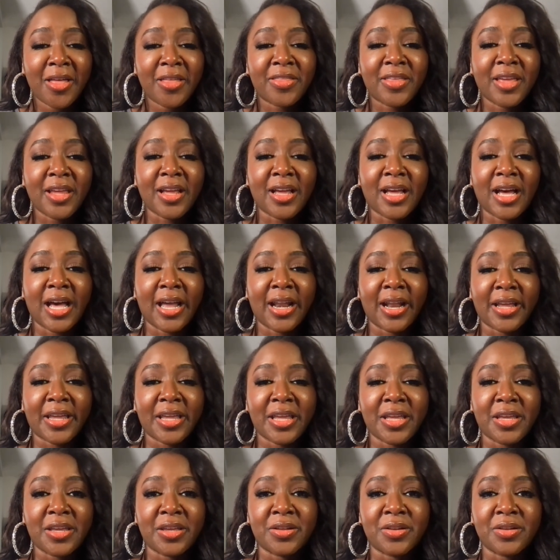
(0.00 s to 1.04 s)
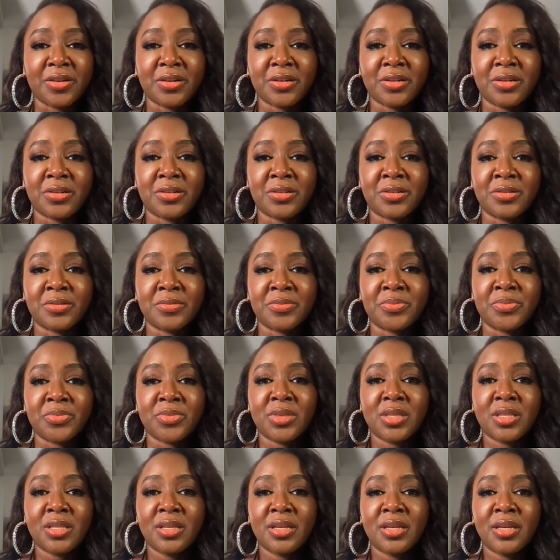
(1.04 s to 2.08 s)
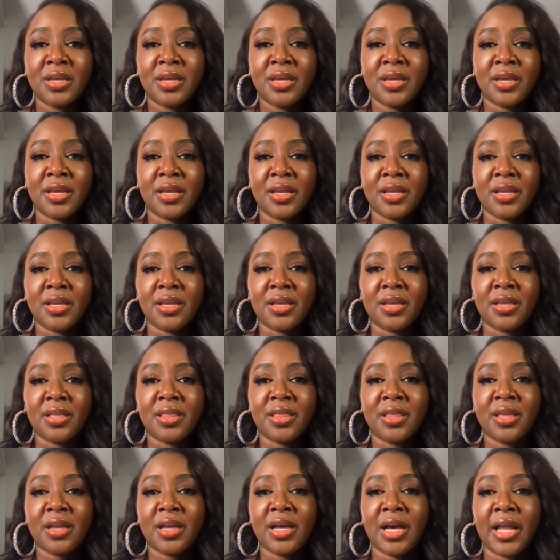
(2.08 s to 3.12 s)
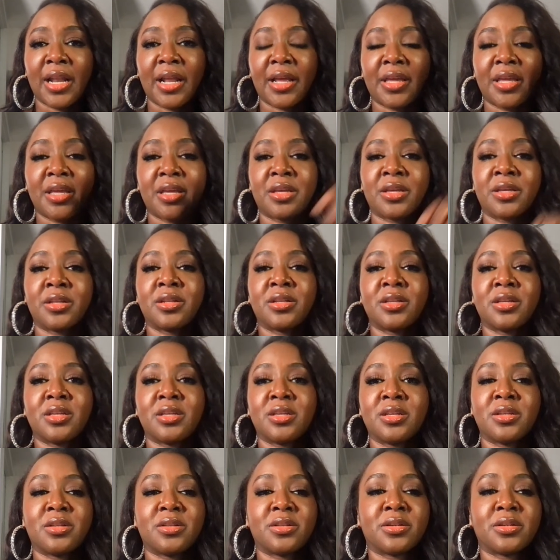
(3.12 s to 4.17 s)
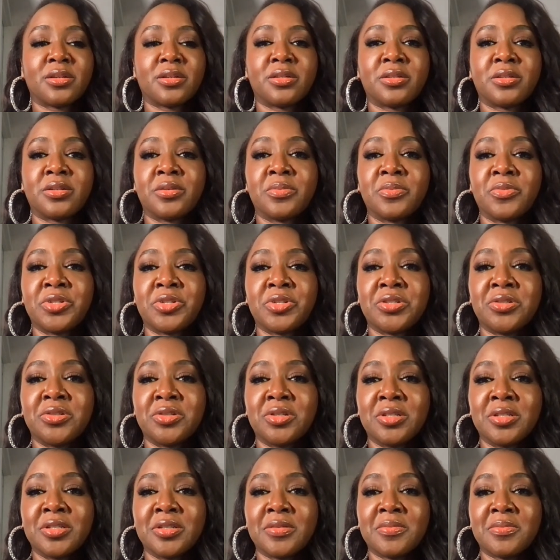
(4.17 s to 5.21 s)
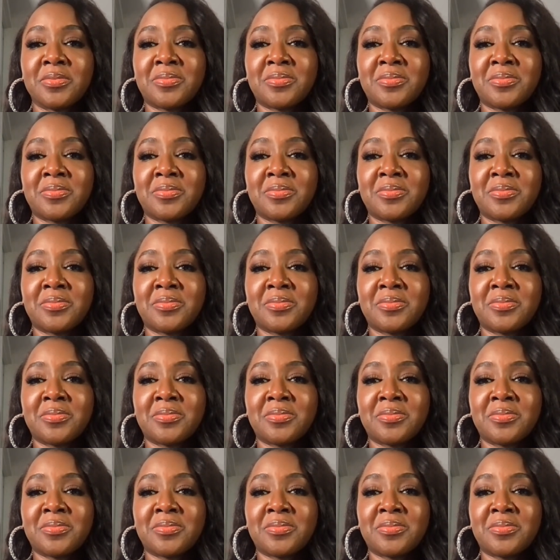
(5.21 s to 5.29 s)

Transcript: thank God I can't um thank God I can't eat um what you call it.